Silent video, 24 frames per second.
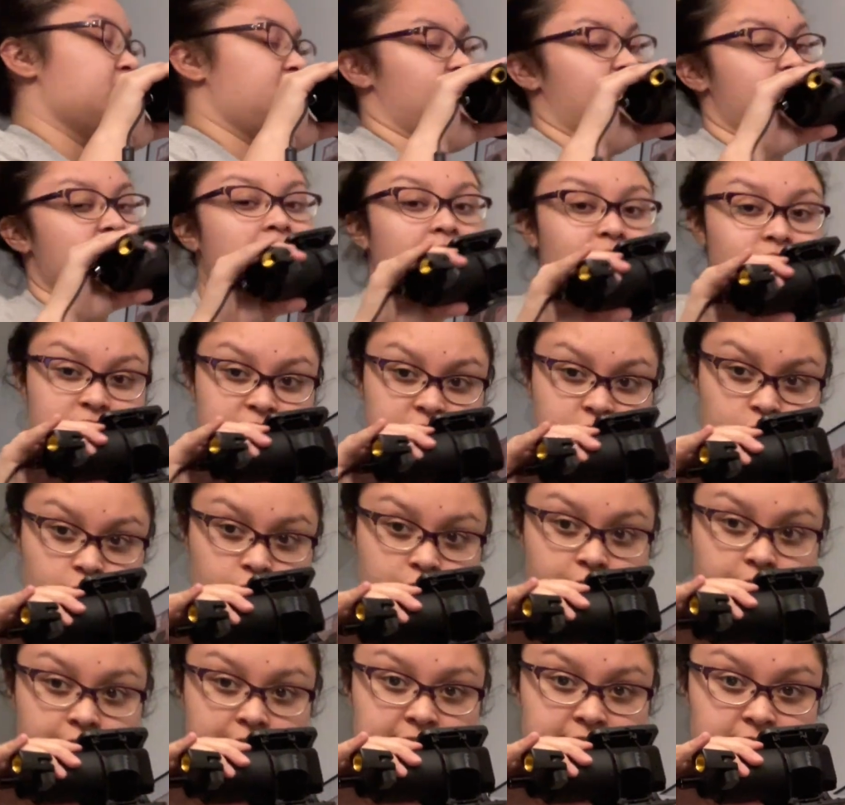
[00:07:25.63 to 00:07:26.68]
valve disorder.
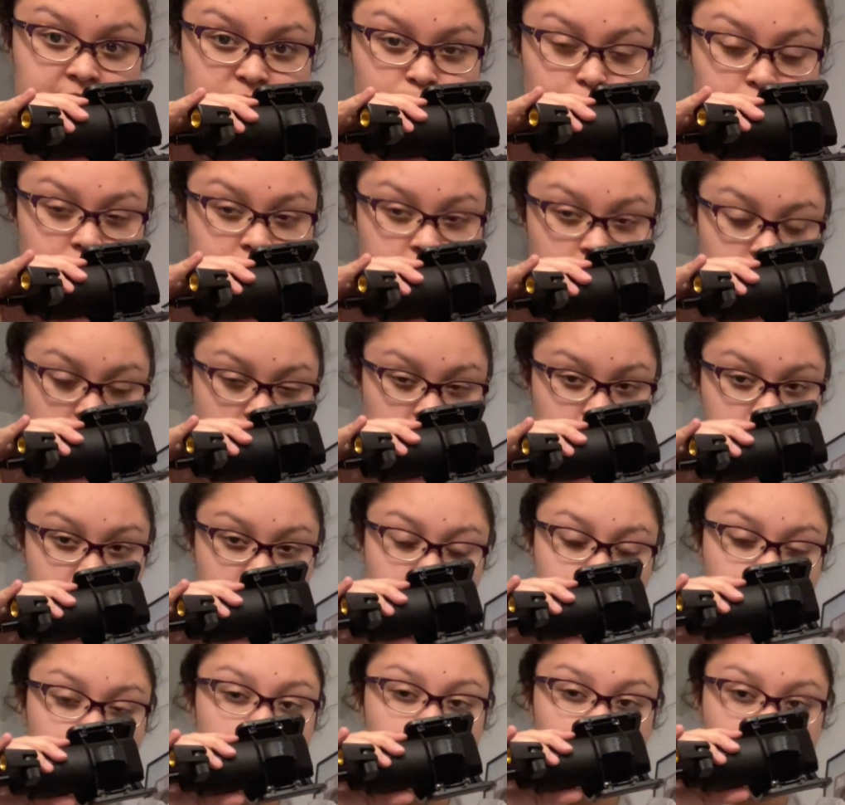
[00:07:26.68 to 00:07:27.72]
Yes, I spelled degenerative
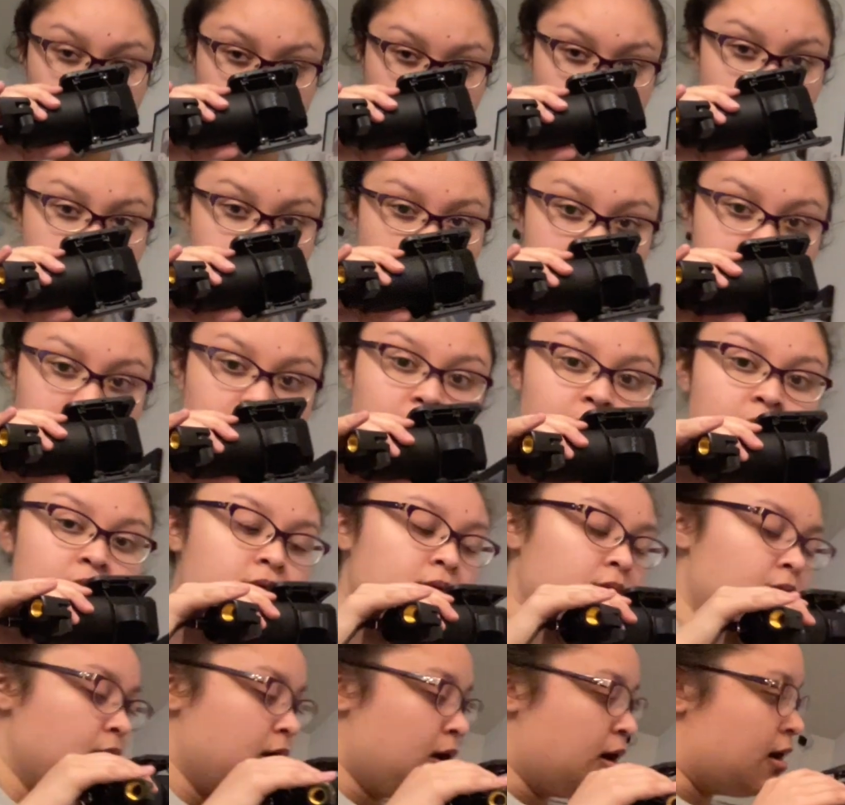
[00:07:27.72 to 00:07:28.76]
wrong. My bad.
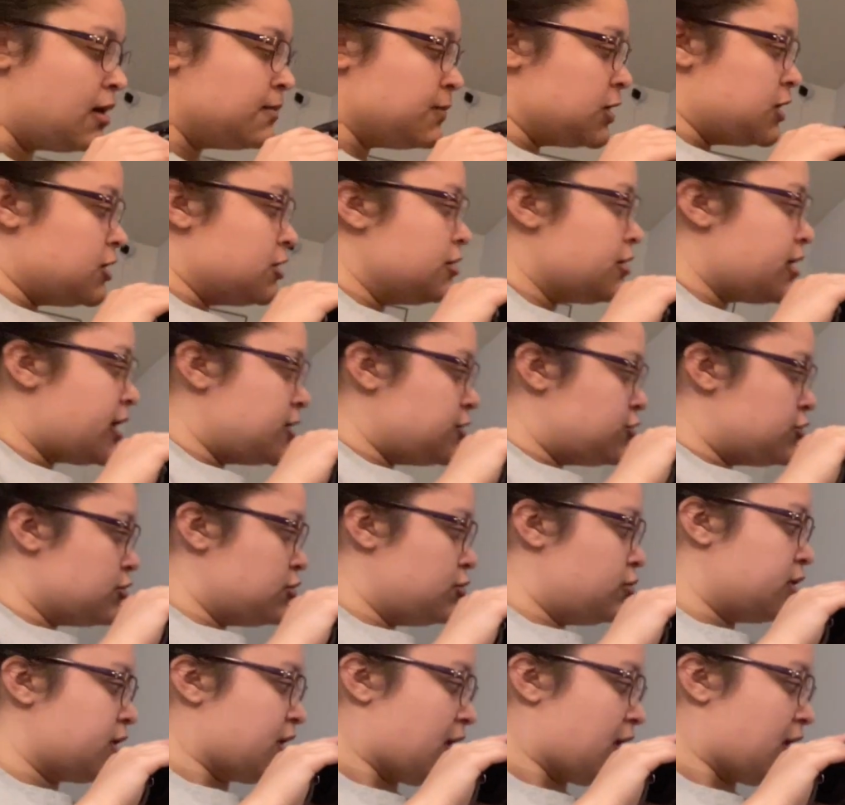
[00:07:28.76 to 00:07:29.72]
Here I drew what a